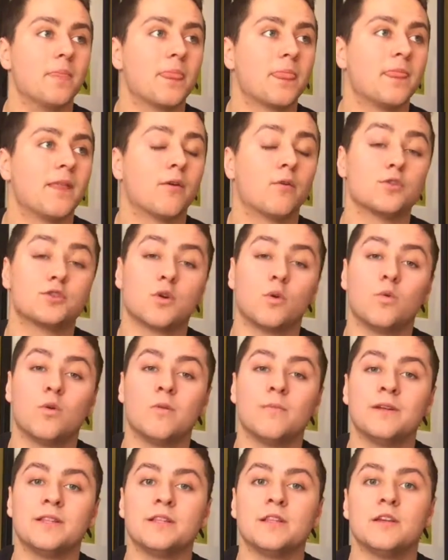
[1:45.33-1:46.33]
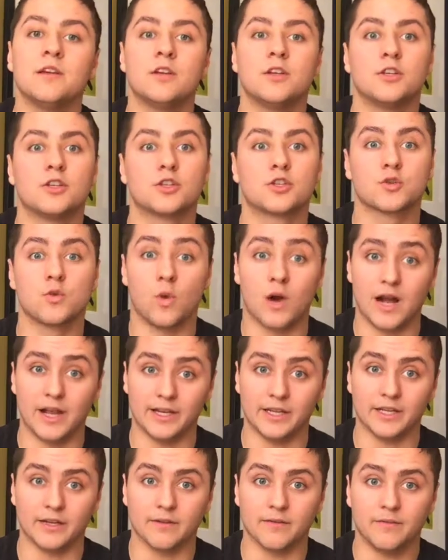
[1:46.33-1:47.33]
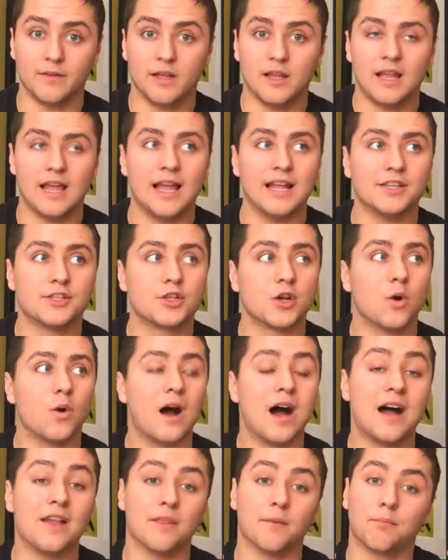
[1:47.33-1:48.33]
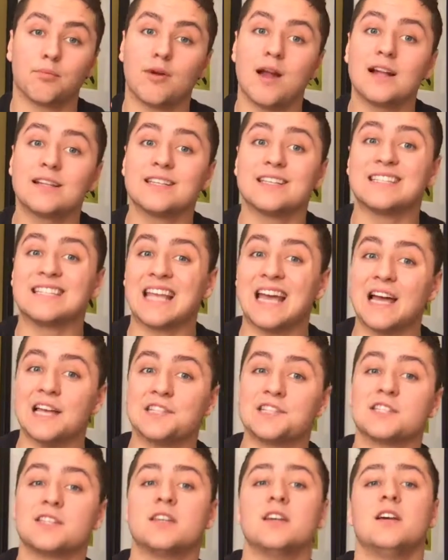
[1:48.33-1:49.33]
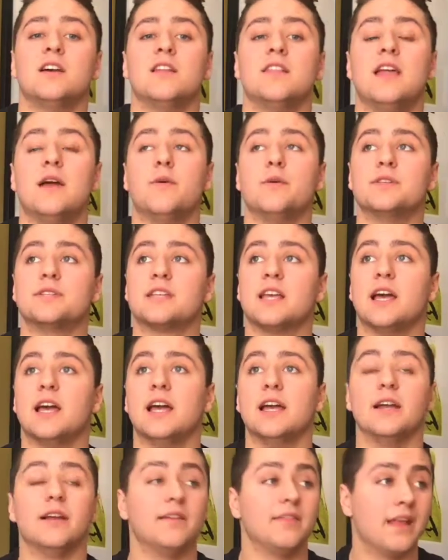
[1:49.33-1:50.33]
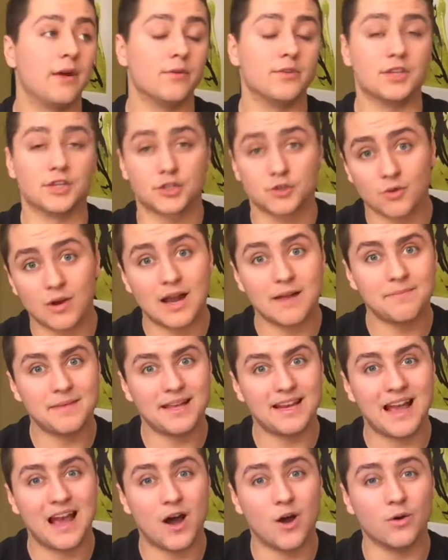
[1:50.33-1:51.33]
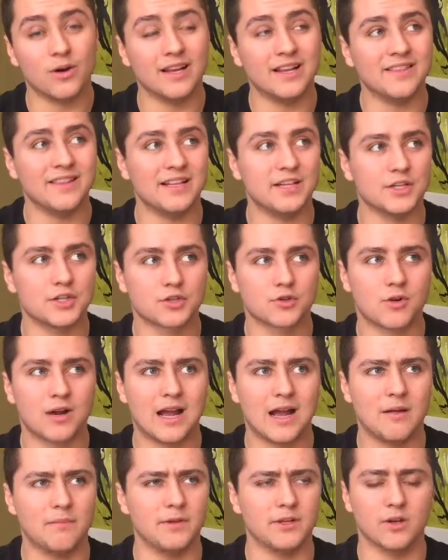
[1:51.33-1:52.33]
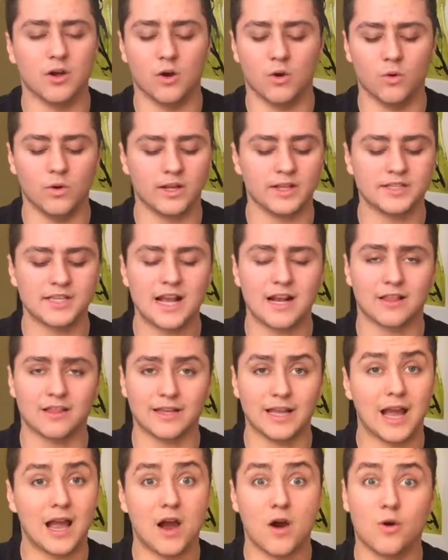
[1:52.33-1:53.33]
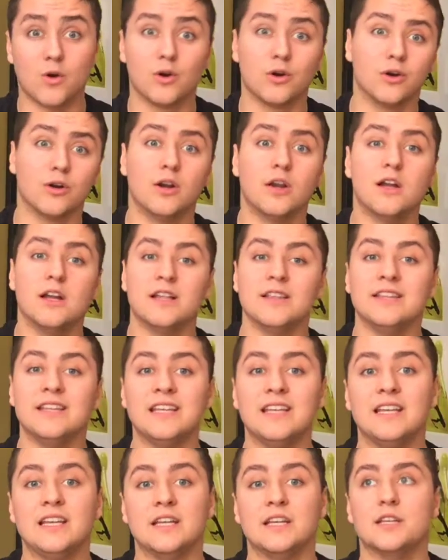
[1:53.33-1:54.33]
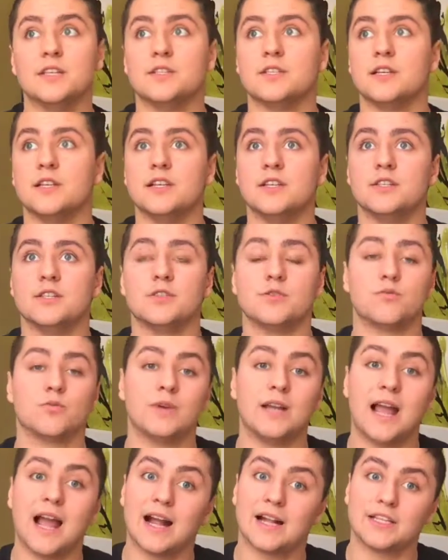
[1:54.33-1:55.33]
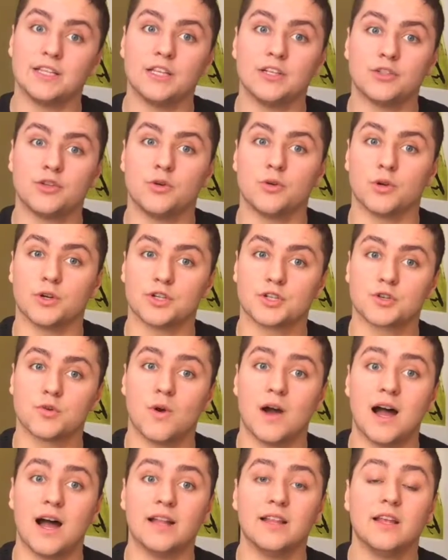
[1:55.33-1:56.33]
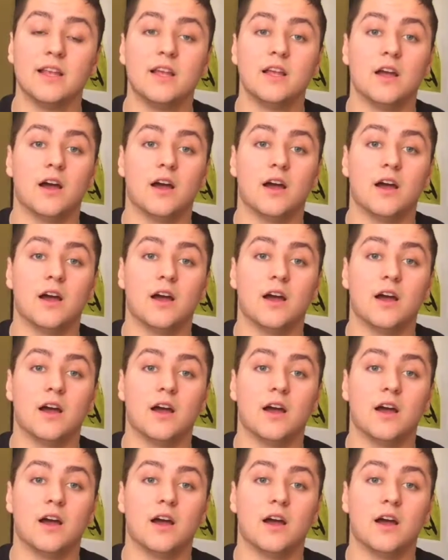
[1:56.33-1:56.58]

There was a woman squatting, and so on the practice tests, they would describe that out, and they describe, exactly how her knee is reacting to her squat,